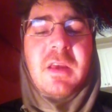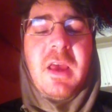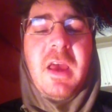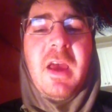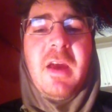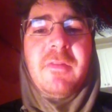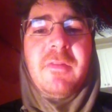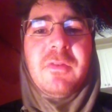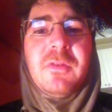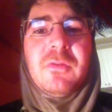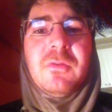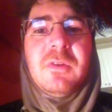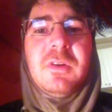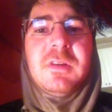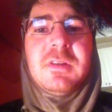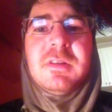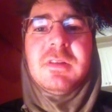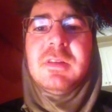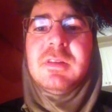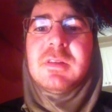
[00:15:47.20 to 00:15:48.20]
half of the
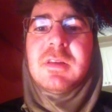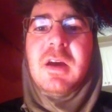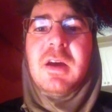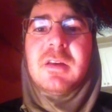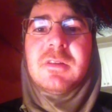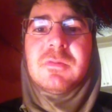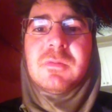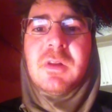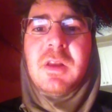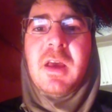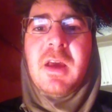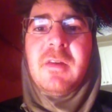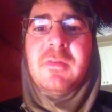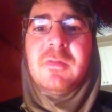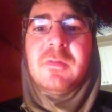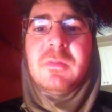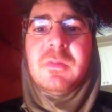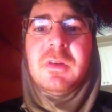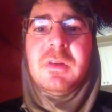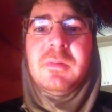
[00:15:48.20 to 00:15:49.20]
reason these guys went
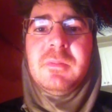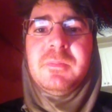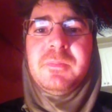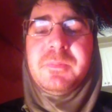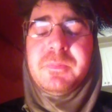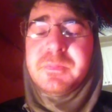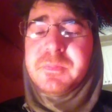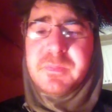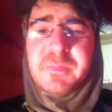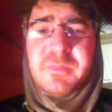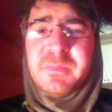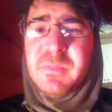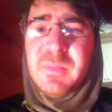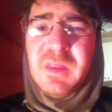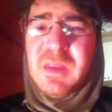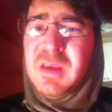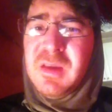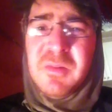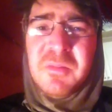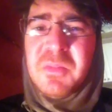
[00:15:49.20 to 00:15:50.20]
after me.
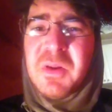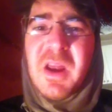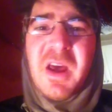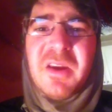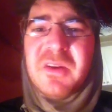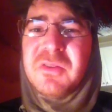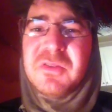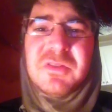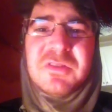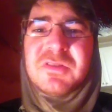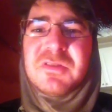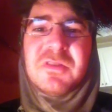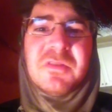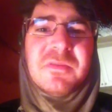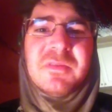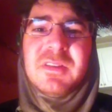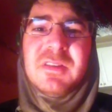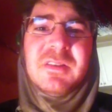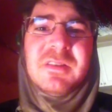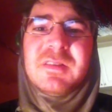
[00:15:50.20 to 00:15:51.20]
But I don't
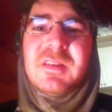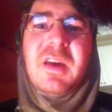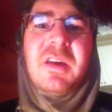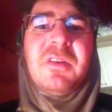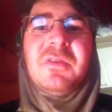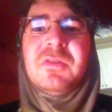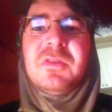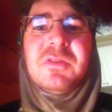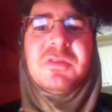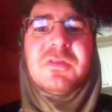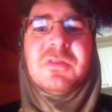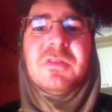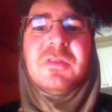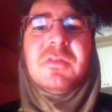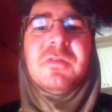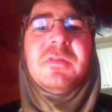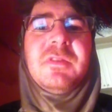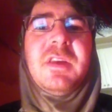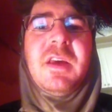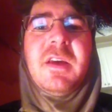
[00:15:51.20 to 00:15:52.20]
deserve this. I don't
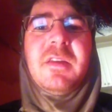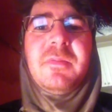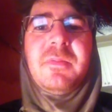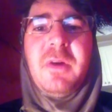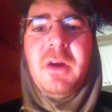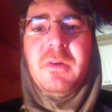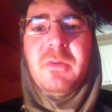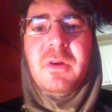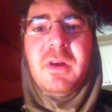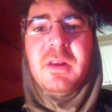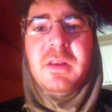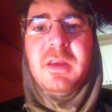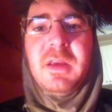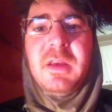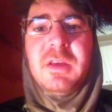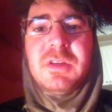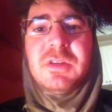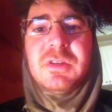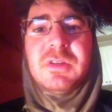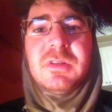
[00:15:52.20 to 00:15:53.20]
deserve death by
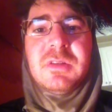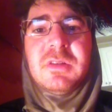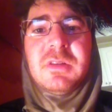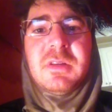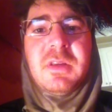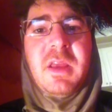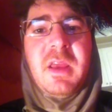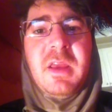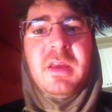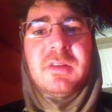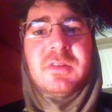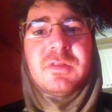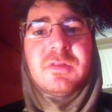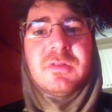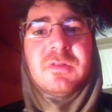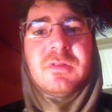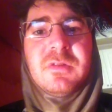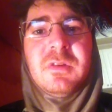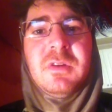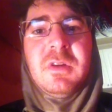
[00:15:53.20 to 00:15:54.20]
radiation and
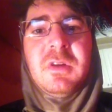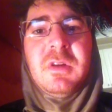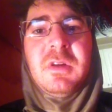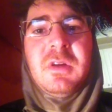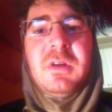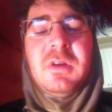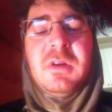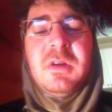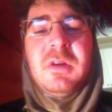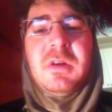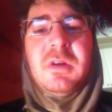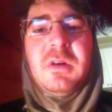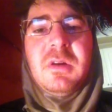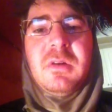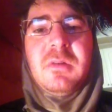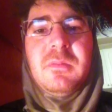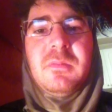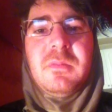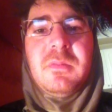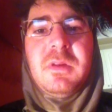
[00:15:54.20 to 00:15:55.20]
cancer,
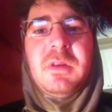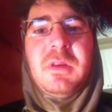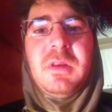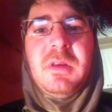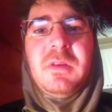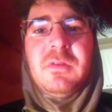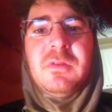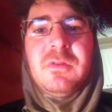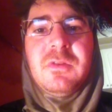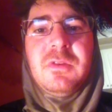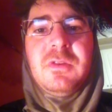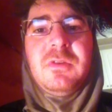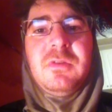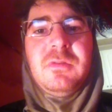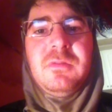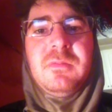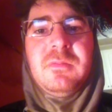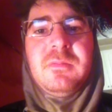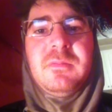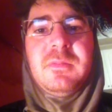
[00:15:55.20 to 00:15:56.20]
and neither do
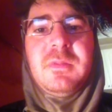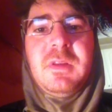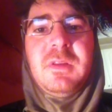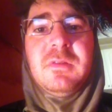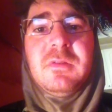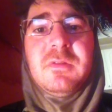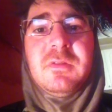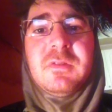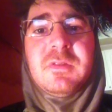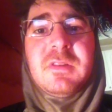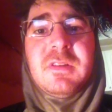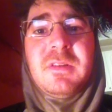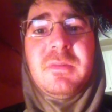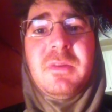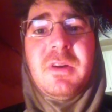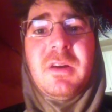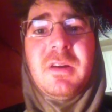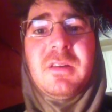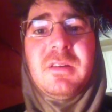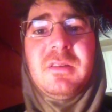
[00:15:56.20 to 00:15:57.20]
you. Neither does
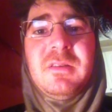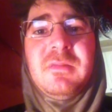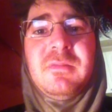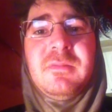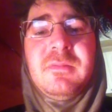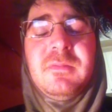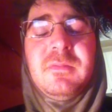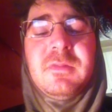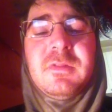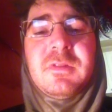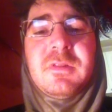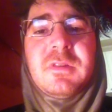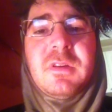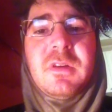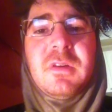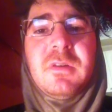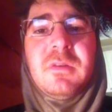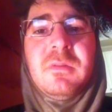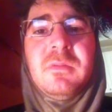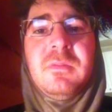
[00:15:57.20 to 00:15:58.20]
anybody.
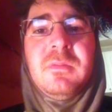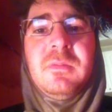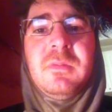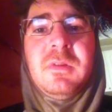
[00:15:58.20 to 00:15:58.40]
So,